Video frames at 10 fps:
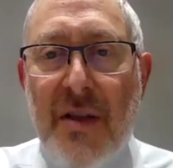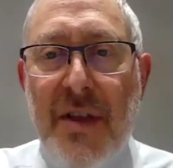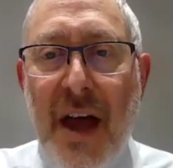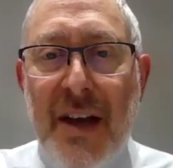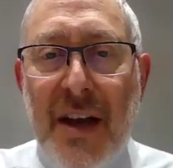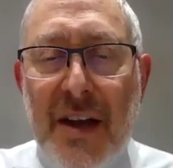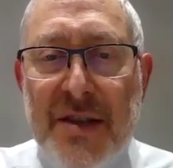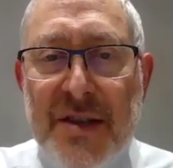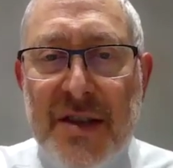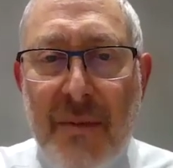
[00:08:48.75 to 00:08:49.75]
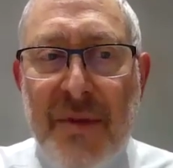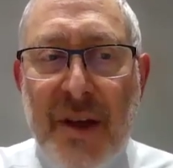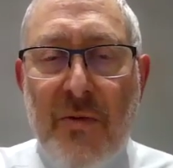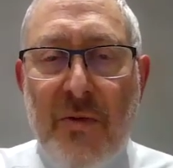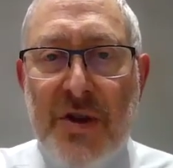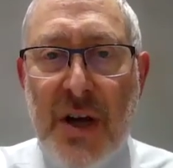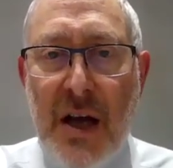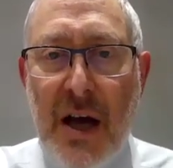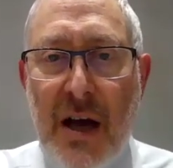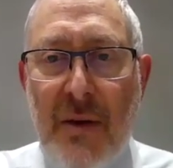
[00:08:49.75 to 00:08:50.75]
that is something which
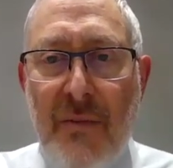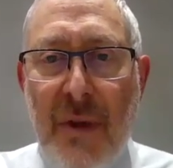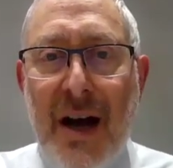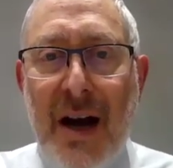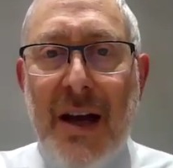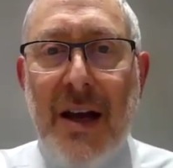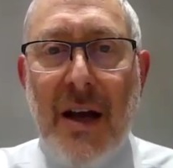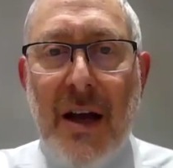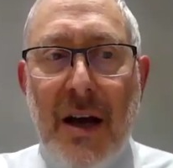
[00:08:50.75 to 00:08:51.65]
my